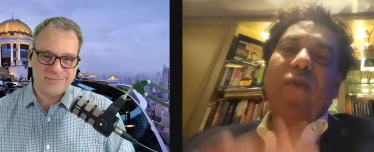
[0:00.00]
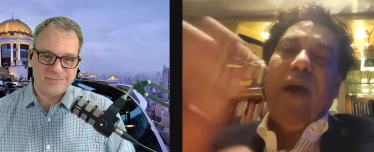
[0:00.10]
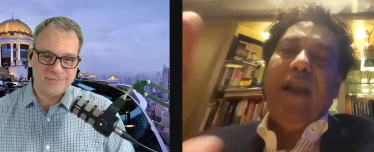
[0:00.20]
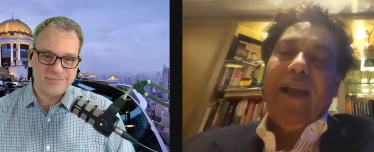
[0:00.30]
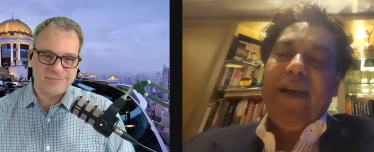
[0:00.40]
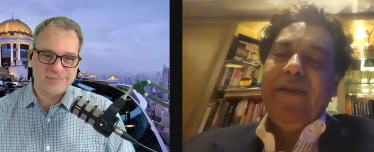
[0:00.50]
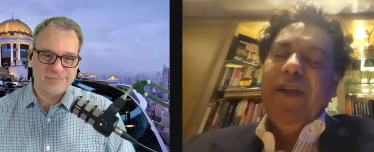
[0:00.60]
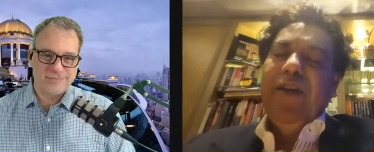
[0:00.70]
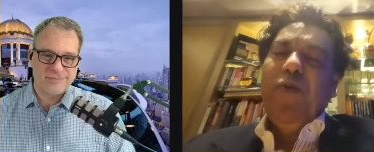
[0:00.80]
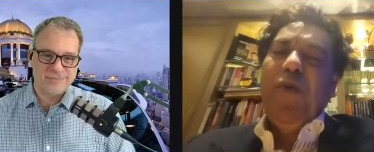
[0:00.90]
Speaker 1: a wildlife.
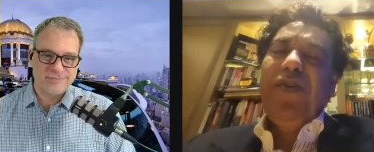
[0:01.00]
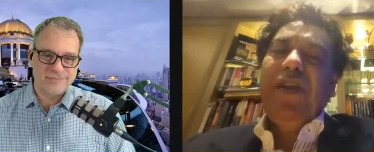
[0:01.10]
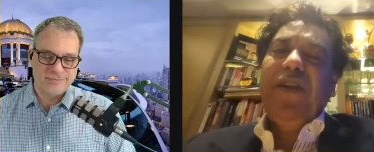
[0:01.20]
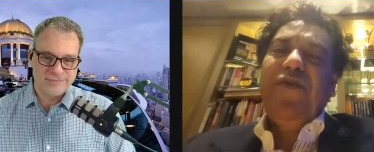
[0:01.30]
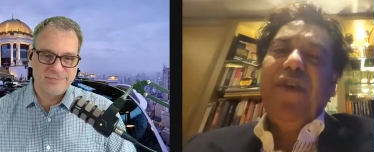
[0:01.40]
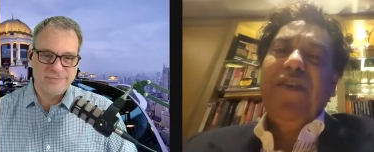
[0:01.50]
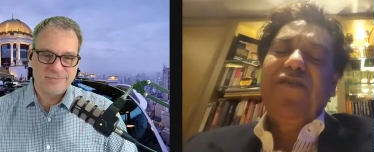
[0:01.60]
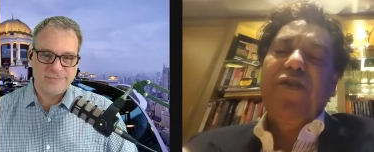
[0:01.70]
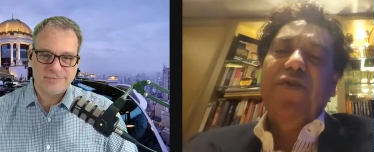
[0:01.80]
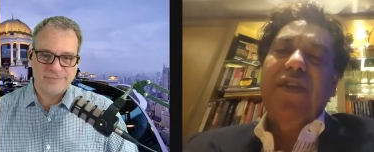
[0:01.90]
What's the mm-hmm. difference
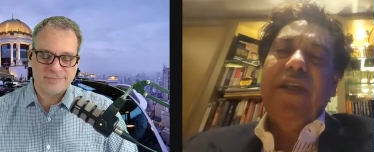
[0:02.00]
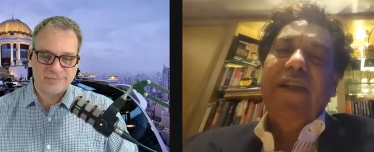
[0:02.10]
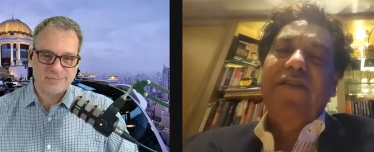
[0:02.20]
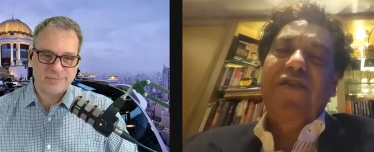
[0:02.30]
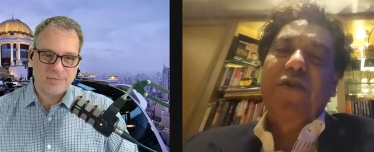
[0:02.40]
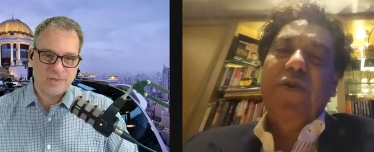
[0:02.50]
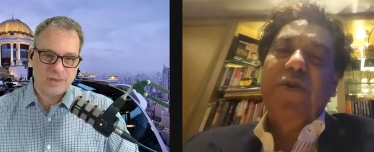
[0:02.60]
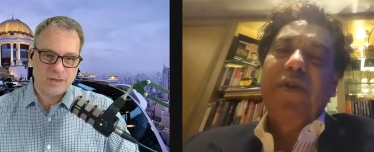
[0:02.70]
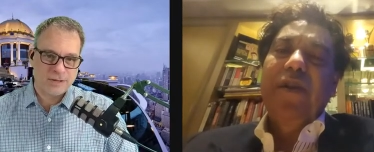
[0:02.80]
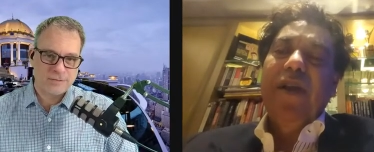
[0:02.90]
you see in a zoo
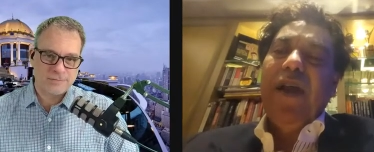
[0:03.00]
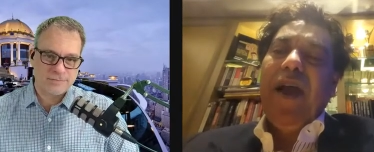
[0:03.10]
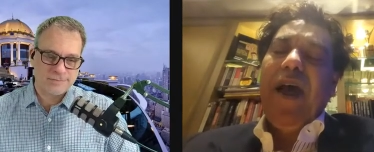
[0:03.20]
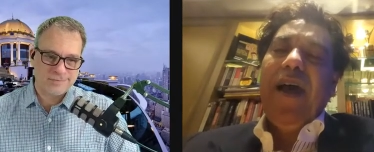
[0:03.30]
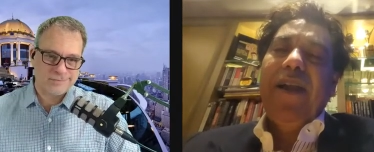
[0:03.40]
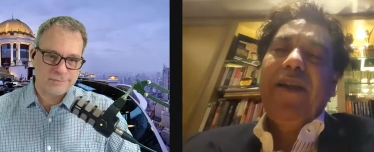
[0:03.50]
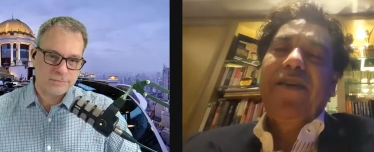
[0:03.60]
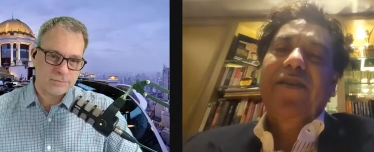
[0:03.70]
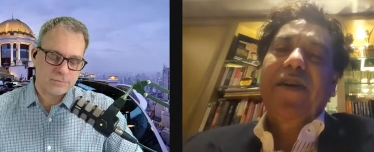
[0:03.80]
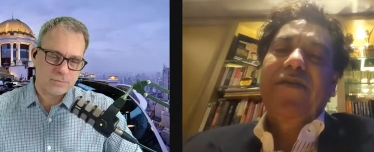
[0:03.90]
and a
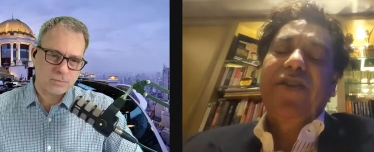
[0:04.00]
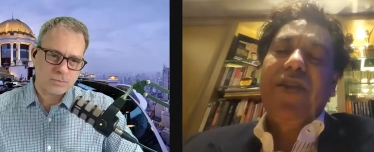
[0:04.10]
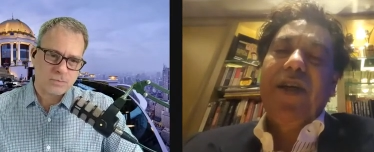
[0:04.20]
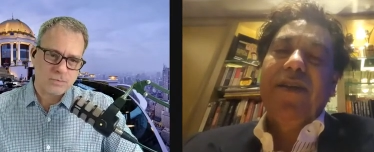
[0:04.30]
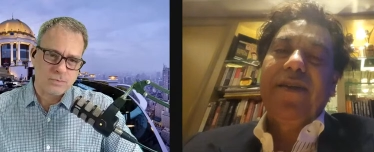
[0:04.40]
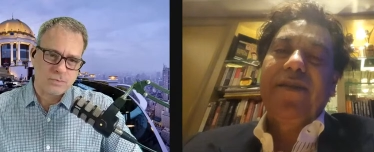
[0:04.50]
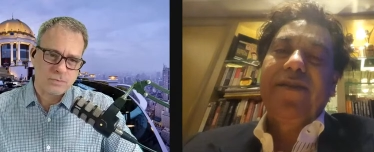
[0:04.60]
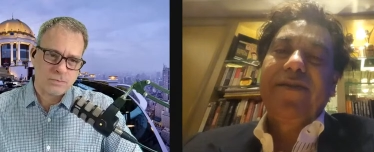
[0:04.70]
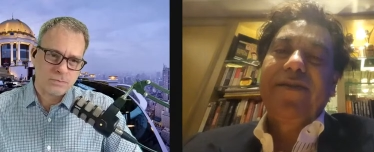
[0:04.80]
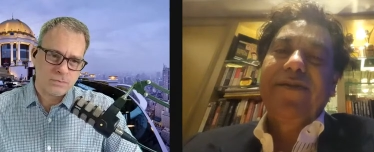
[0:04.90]
Discovery Channel?
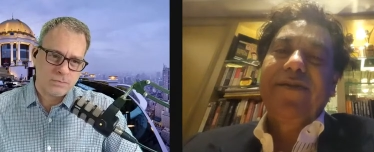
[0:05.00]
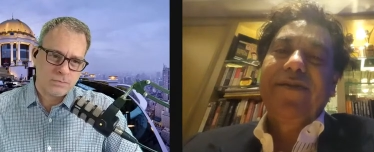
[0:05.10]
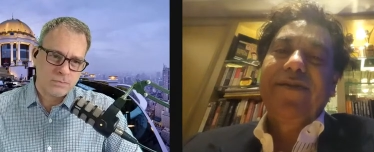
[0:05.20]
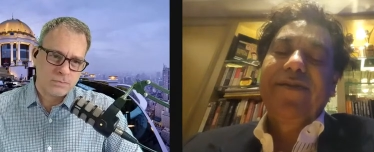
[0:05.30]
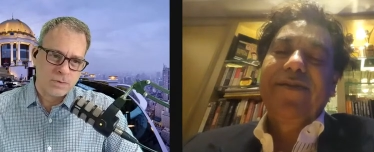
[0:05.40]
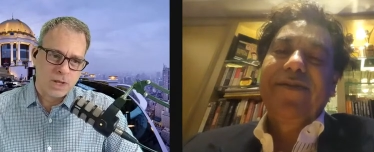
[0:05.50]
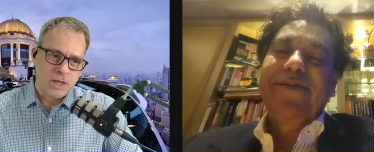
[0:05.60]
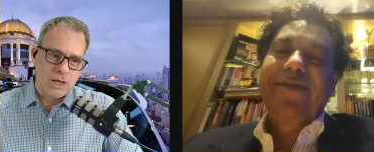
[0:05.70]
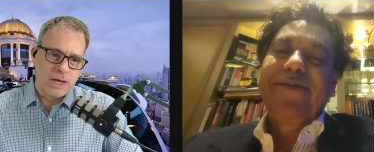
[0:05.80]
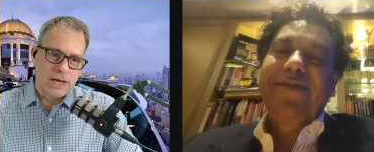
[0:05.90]

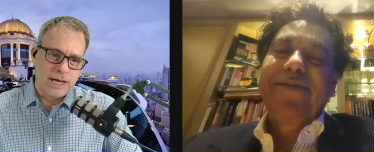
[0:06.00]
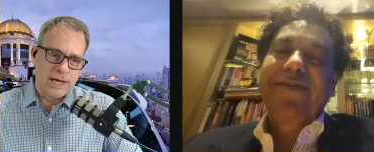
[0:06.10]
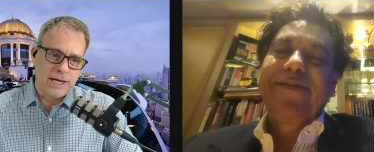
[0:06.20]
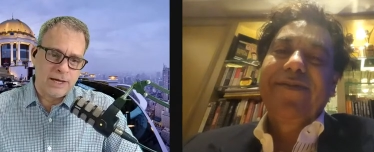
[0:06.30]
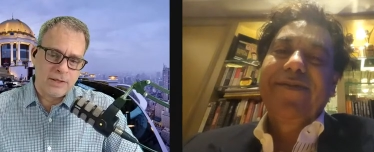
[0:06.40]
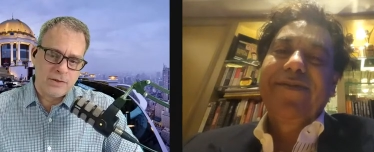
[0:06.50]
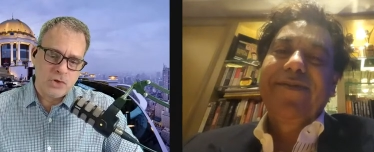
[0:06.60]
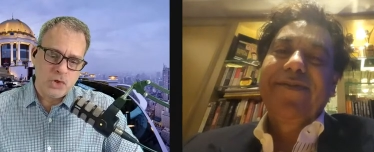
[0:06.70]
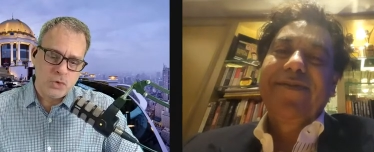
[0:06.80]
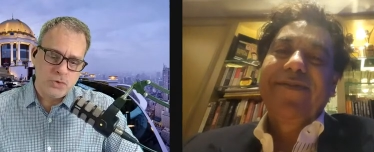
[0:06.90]
Speaker 2: Uh,
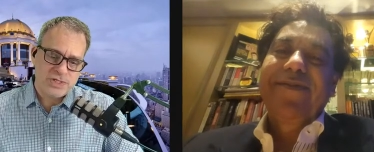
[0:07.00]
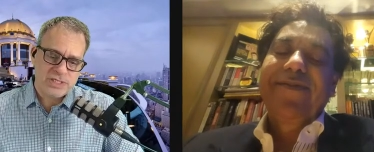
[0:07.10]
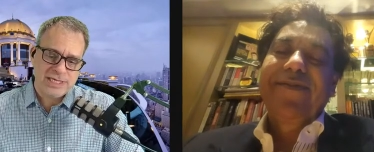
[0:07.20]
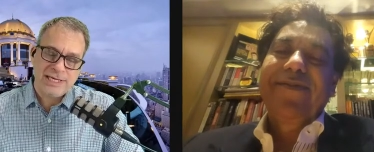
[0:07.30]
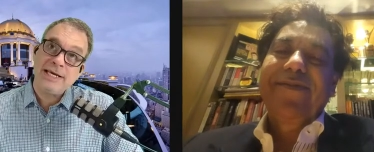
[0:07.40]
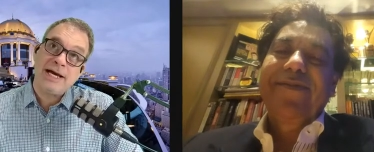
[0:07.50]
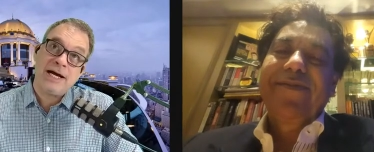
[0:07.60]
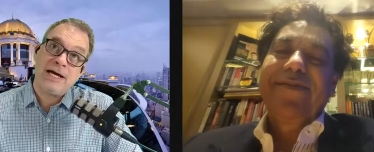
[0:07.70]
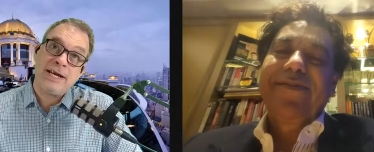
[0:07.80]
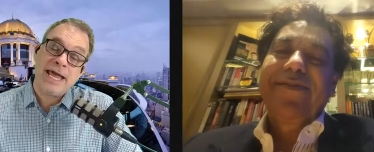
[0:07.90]
you see
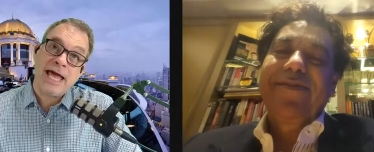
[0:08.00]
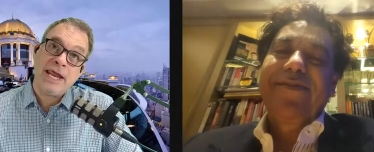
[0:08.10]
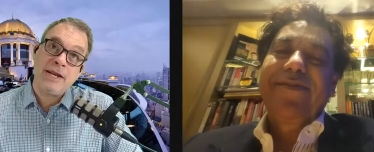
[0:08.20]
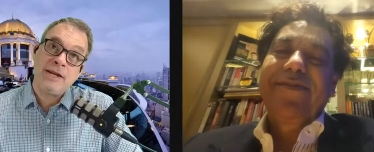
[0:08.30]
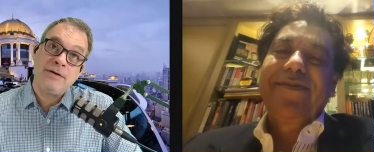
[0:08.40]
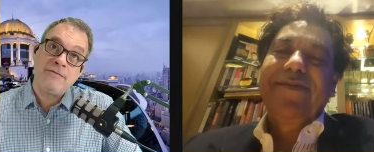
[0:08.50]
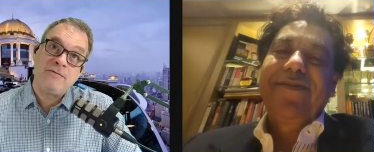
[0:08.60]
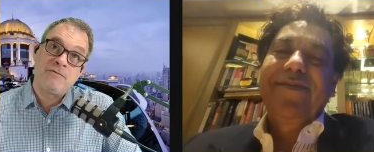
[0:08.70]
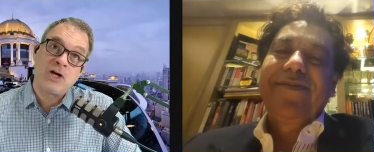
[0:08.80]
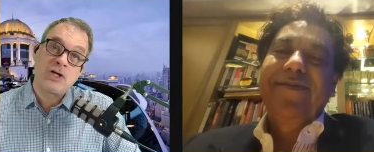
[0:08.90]
an edited
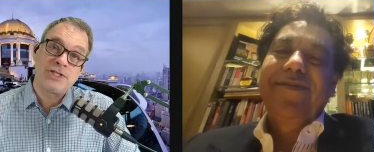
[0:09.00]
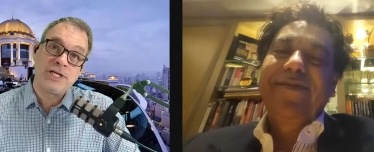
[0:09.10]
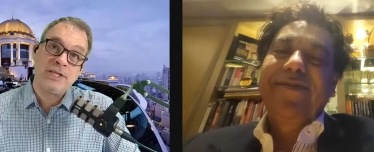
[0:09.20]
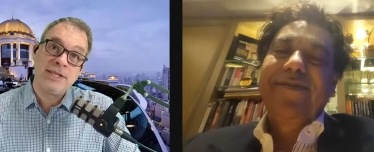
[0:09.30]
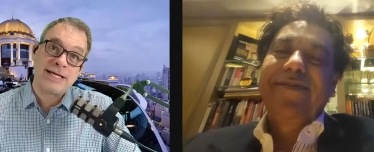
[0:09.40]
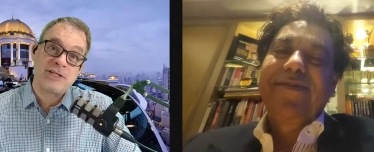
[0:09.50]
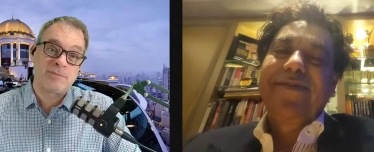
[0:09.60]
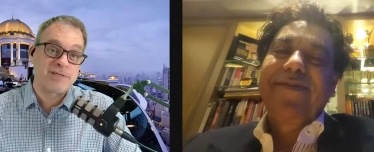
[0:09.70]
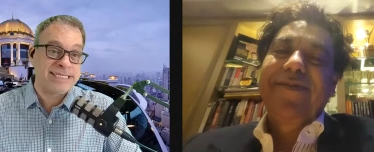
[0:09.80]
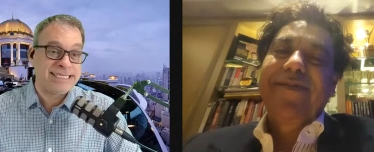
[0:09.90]
version that's
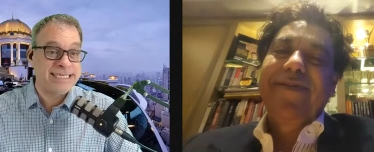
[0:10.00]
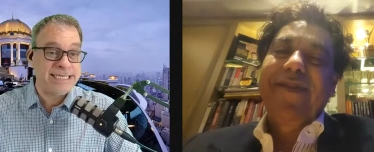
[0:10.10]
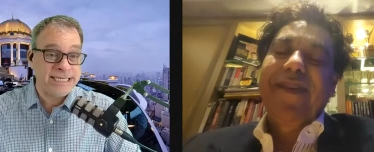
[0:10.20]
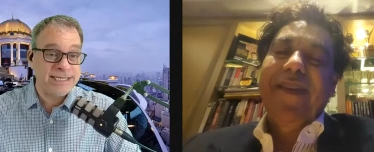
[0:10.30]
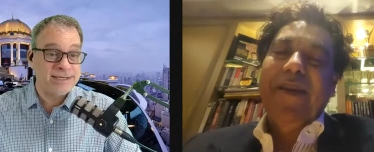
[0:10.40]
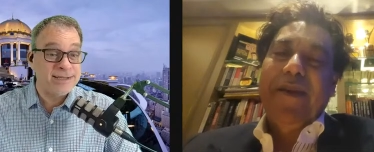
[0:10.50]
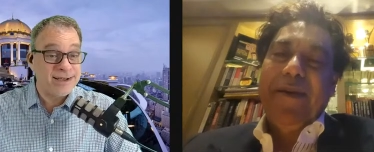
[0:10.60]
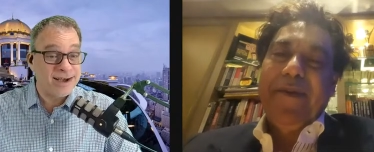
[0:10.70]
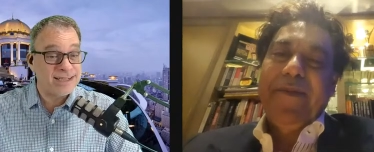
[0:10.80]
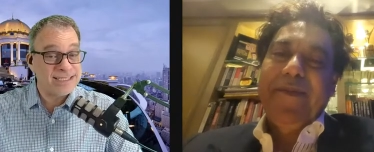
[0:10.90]
pristine
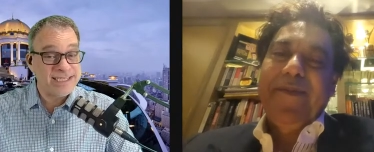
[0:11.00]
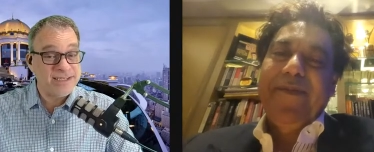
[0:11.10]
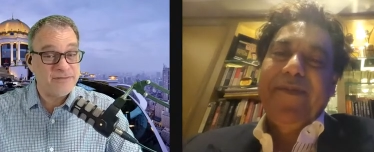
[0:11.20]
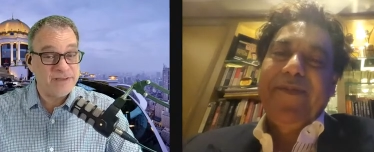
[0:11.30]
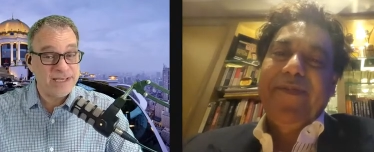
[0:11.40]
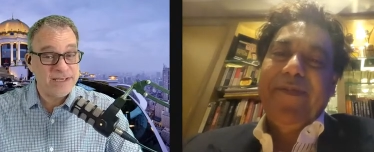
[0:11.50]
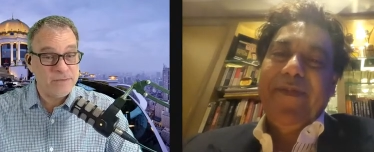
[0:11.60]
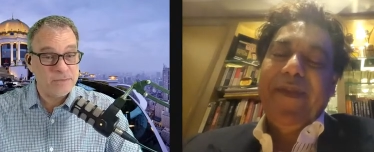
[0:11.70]
on TV,